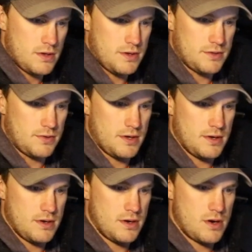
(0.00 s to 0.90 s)
There's one.
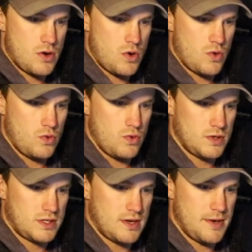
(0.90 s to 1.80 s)
Oh,
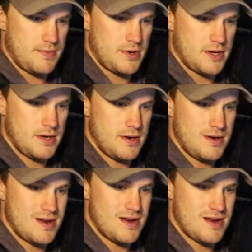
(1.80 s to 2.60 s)
it's coming in pretty good.